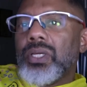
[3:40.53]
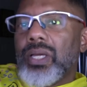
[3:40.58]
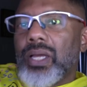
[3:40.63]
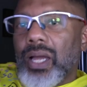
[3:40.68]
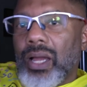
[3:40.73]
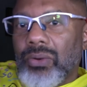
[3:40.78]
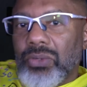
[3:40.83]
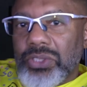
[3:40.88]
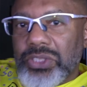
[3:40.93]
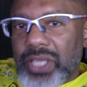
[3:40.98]

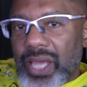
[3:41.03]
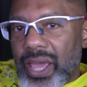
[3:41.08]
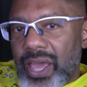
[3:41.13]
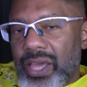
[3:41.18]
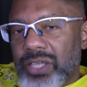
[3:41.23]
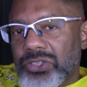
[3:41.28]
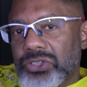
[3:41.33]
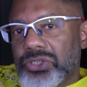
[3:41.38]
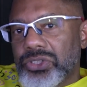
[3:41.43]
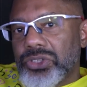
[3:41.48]
I was
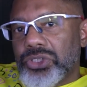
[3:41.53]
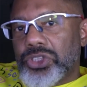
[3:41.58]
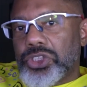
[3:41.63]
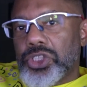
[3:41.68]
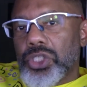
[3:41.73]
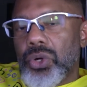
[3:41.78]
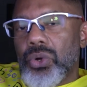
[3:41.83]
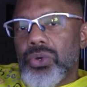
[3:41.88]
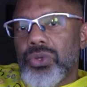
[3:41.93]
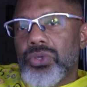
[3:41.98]
asked to
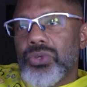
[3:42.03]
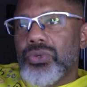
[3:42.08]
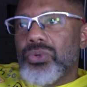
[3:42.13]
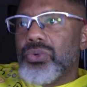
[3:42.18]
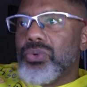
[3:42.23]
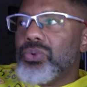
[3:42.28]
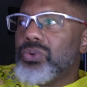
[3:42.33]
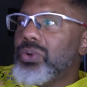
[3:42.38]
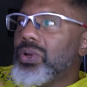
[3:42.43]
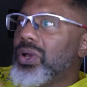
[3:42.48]
show
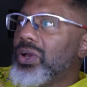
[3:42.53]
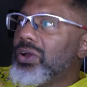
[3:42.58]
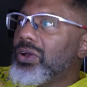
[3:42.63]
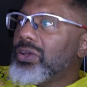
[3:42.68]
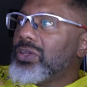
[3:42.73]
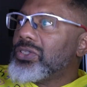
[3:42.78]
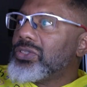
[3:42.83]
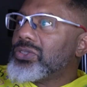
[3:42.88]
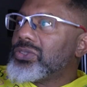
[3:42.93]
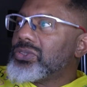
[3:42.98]
you
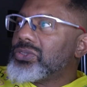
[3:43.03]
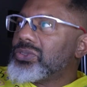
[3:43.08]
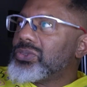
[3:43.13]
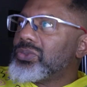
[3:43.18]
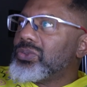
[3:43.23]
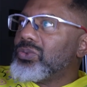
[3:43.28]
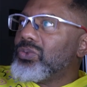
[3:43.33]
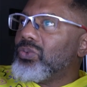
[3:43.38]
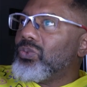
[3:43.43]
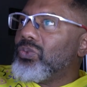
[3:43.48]

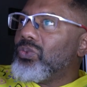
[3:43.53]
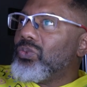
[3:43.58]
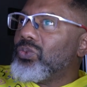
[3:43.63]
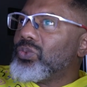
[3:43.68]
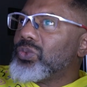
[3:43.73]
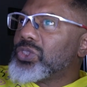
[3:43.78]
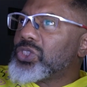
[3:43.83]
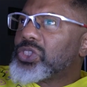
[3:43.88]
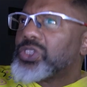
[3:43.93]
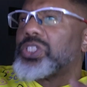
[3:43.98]

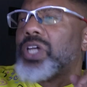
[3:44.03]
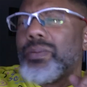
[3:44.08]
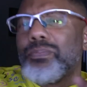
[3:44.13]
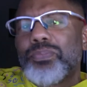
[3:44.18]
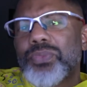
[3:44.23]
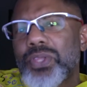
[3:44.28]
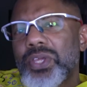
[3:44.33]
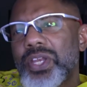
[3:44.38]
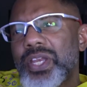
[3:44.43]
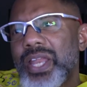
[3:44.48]

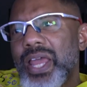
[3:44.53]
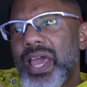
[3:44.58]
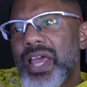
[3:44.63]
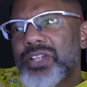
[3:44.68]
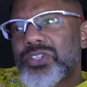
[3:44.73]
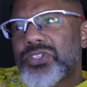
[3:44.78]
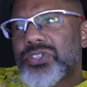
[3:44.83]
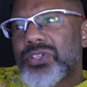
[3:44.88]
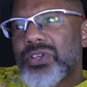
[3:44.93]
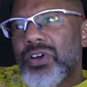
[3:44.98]
something
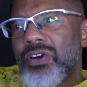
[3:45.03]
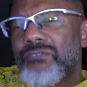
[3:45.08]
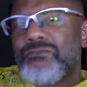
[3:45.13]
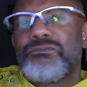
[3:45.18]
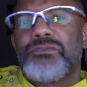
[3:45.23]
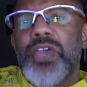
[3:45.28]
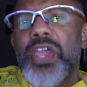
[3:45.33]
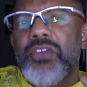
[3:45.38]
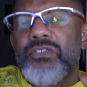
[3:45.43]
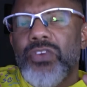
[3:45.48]
that's a
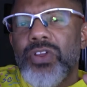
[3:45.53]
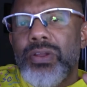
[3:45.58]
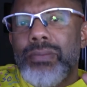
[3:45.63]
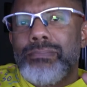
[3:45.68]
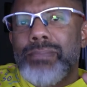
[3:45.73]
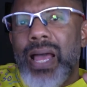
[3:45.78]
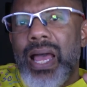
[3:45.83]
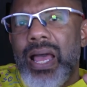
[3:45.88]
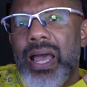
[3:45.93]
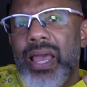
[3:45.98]
favorite of
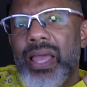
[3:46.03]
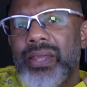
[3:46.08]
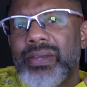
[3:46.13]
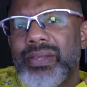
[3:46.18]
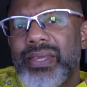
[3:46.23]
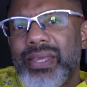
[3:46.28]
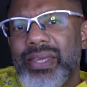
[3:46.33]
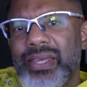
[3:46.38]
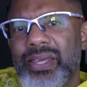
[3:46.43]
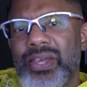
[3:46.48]
mine
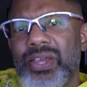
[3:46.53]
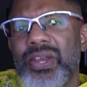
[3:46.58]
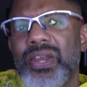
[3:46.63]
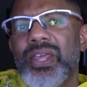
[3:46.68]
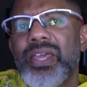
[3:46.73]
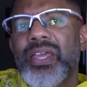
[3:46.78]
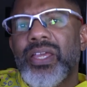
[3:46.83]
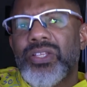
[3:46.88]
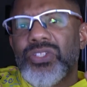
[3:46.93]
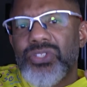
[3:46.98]
in
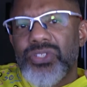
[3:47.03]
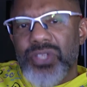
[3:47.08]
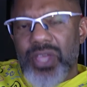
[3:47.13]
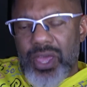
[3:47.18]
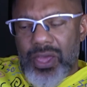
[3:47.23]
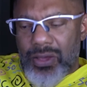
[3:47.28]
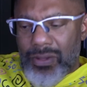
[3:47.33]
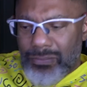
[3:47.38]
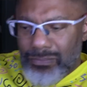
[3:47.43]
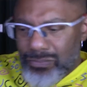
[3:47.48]

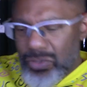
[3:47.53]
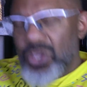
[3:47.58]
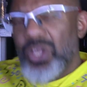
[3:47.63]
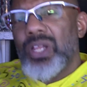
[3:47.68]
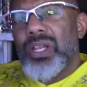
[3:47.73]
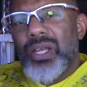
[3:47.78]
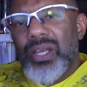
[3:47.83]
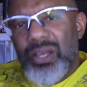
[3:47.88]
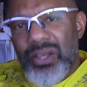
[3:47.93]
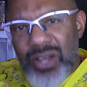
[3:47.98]
Excel.
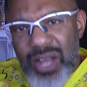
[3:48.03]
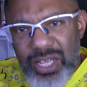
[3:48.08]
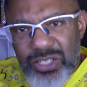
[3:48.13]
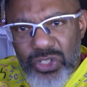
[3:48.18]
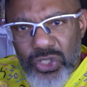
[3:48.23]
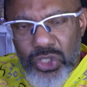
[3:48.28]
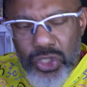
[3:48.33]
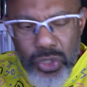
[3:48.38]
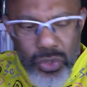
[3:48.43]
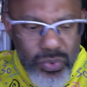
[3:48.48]

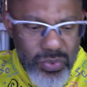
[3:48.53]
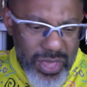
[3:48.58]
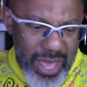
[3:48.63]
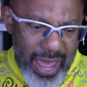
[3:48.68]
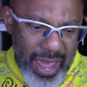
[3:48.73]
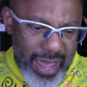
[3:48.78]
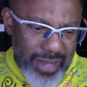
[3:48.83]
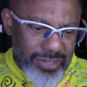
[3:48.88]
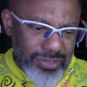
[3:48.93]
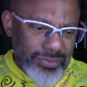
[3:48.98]
Let's do
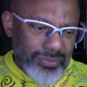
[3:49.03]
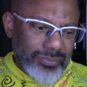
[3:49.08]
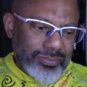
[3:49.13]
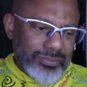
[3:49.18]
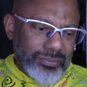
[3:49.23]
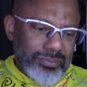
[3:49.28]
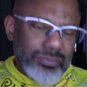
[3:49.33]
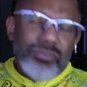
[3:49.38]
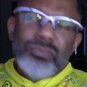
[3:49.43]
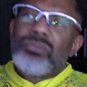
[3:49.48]
that.
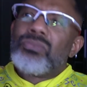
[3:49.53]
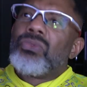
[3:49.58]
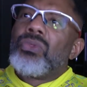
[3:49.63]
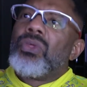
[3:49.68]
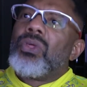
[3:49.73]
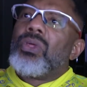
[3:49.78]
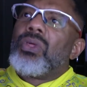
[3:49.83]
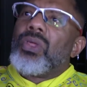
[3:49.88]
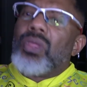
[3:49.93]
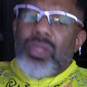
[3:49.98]

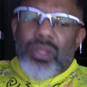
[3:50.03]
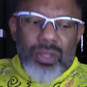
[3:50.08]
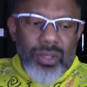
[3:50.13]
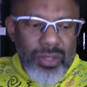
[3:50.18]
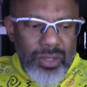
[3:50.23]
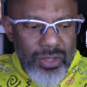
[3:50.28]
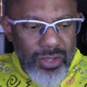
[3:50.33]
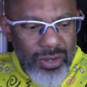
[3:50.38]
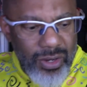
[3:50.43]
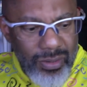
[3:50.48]

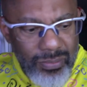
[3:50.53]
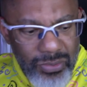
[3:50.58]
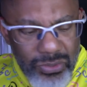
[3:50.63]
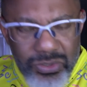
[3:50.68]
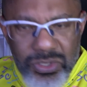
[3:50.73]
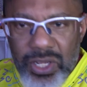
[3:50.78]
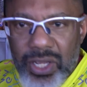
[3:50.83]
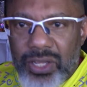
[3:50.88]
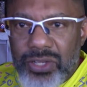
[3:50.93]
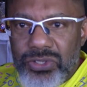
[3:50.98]
Here, I'm gonna
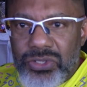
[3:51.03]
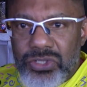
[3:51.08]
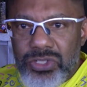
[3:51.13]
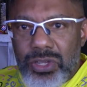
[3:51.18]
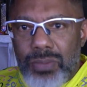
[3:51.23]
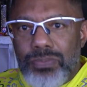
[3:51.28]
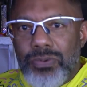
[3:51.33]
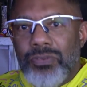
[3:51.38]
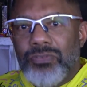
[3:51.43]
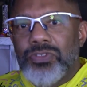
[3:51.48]
take a
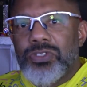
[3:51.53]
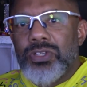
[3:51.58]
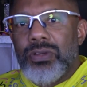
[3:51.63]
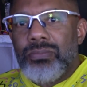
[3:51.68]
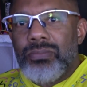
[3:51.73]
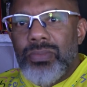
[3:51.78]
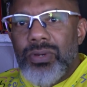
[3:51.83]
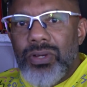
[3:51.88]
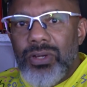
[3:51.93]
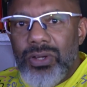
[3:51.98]
sip of
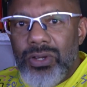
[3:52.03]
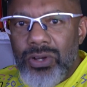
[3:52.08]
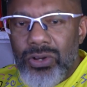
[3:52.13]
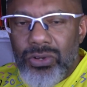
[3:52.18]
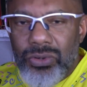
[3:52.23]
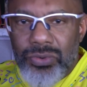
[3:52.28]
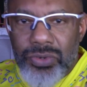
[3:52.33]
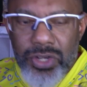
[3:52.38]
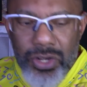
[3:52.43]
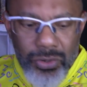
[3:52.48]
some
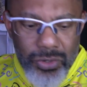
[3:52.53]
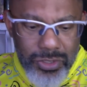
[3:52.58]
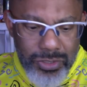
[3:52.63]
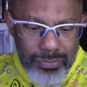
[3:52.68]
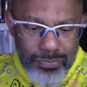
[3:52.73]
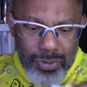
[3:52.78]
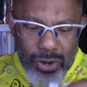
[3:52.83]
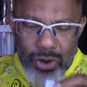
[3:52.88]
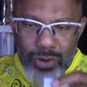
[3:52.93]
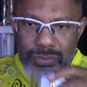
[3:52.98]
Uncle Nearest
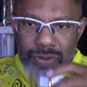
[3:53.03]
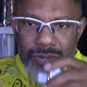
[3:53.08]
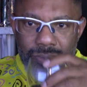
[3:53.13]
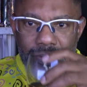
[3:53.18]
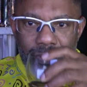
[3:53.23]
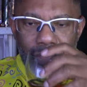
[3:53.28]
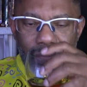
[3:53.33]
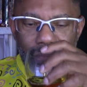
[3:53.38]
bourbon.